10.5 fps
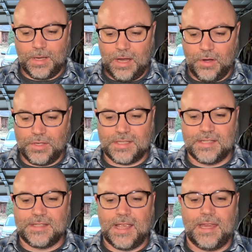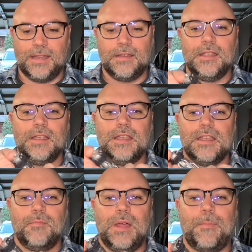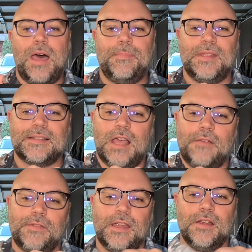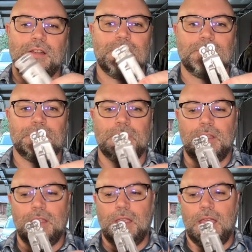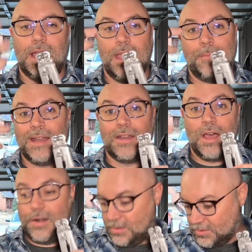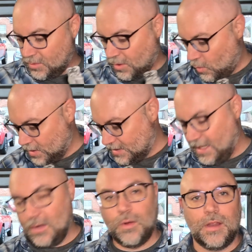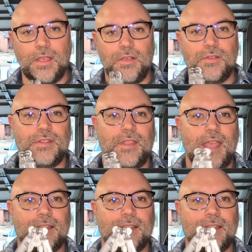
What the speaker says: here in just a second, but pop this off of here, and my daughters are always needing one of those, so that's